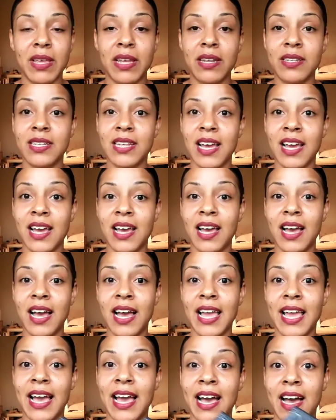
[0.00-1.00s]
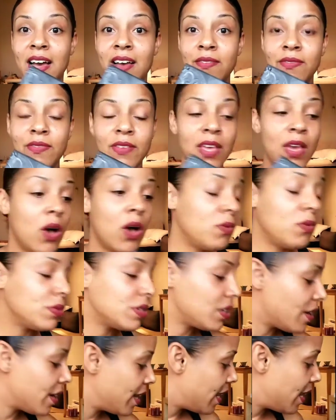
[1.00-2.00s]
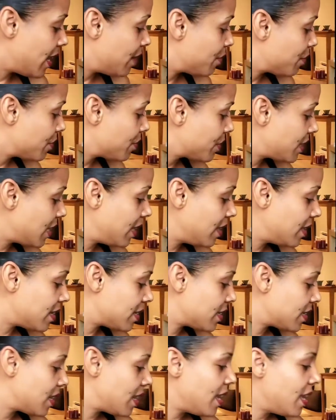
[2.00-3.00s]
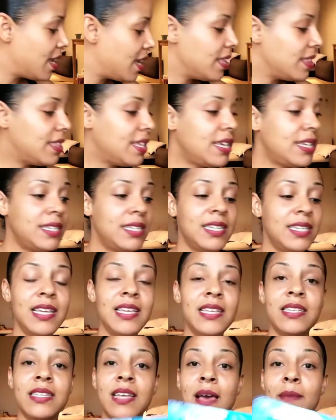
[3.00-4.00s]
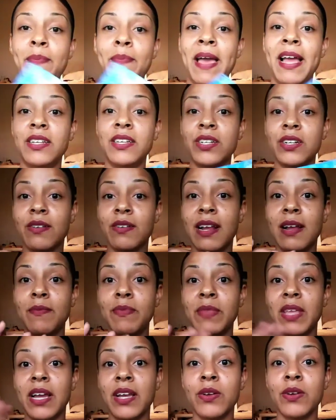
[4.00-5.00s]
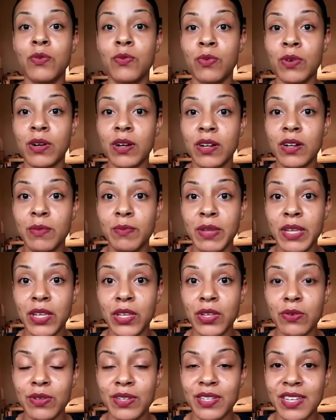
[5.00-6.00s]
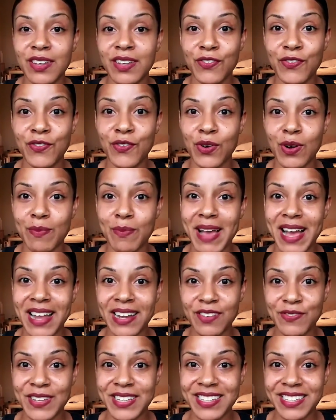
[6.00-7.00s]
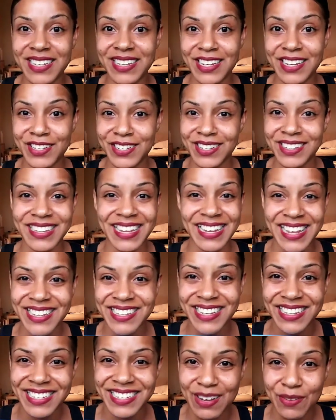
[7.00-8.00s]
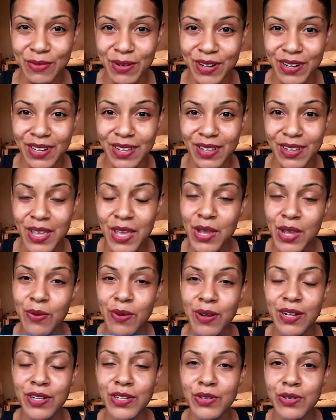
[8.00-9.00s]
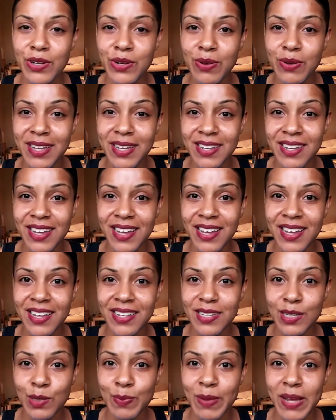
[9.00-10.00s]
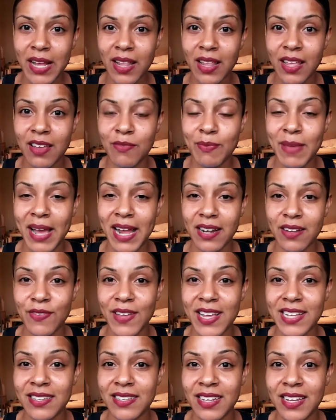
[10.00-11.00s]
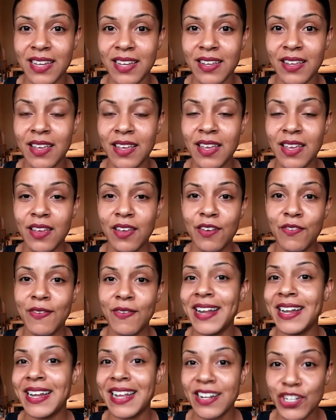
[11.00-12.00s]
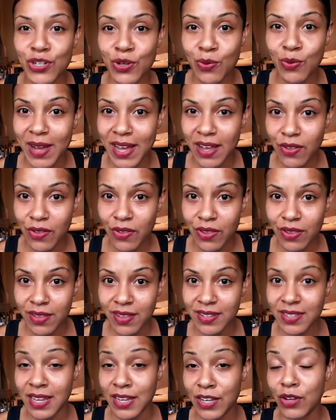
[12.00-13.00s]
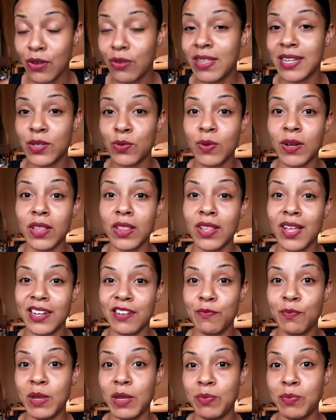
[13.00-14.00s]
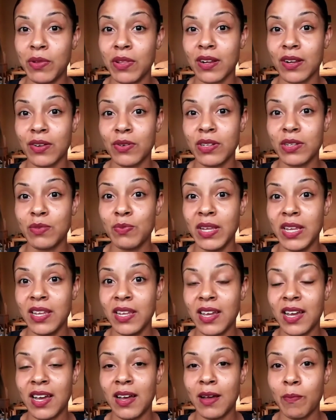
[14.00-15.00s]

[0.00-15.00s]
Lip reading: that I have, I will say this. This is a pentagram that we're going to be using for manifestations. And as I said, we're gonna do a quick spell of manifesting financial wealth, because I know that's what a lot of people are going to be